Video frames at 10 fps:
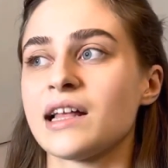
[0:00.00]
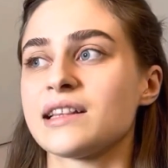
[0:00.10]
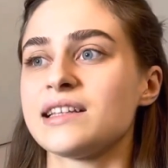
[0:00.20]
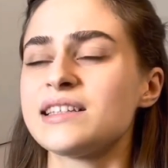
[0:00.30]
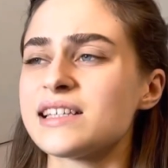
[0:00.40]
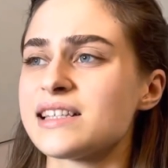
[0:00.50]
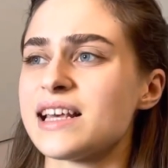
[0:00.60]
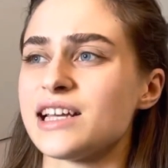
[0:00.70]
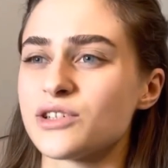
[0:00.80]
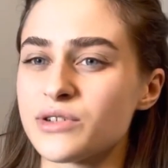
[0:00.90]
this is
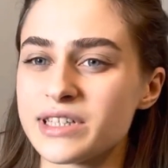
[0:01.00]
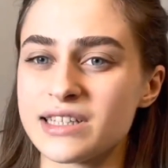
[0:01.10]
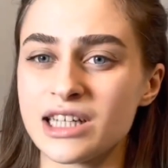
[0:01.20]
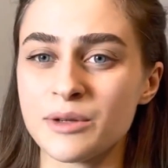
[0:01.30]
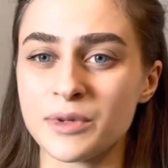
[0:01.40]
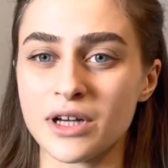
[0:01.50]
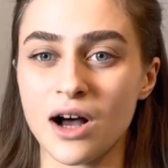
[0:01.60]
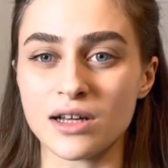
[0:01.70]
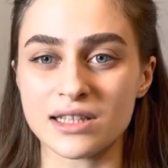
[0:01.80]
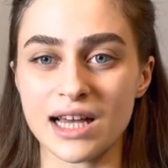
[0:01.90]
interesting
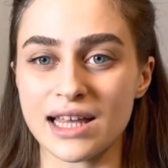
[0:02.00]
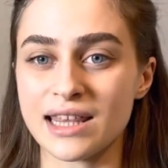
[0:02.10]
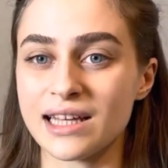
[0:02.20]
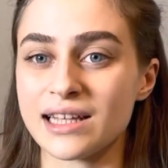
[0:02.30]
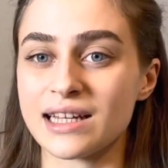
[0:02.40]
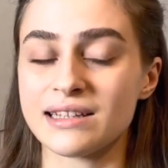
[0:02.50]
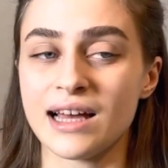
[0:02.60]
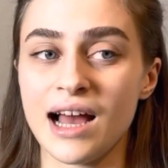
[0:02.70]
because I think that